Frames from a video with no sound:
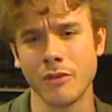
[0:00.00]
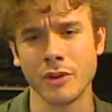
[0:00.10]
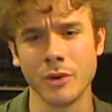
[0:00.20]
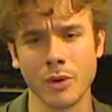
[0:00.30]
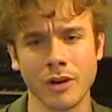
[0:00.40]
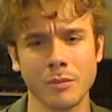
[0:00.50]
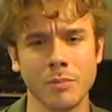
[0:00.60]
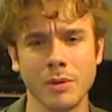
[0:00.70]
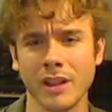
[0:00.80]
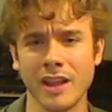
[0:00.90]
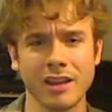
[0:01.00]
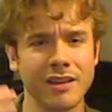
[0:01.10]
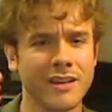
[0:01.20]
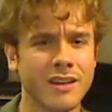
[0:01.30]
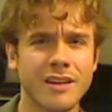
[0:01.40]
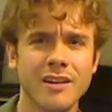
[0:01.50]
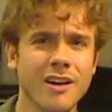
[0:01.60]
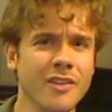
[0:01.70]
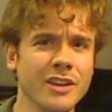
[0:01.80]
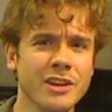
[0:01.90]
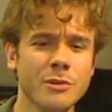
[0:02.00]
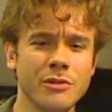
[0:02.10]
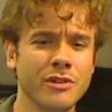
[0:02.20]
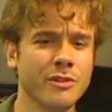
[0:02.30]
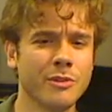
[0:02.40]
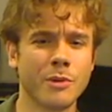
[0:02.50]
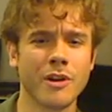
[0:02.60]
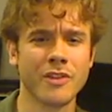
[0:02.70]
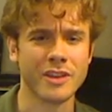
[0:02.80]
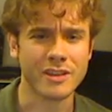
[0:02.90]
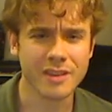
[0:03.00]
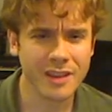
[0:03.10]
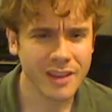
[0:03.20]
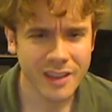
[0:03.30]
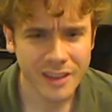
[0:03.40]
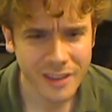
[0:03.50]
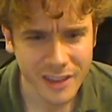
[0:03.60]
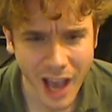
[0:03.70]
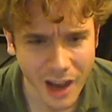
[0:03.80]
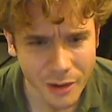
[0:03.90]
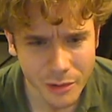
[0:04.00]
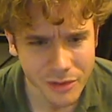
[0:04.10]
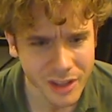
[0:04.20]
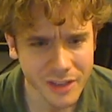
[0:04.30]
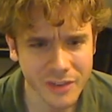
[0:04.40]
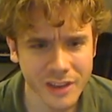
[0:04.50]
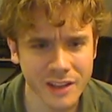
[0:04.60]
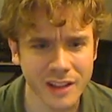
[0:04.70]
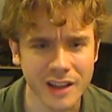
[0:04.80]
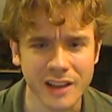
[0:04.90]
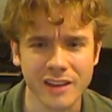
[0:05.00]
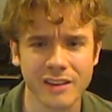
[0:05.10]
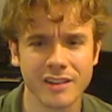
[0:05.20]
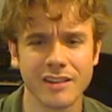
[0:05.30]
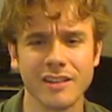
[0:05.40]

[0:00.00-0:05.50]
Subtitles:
whoever you were, but like, on the YouTube or on the Yahoo TV, like,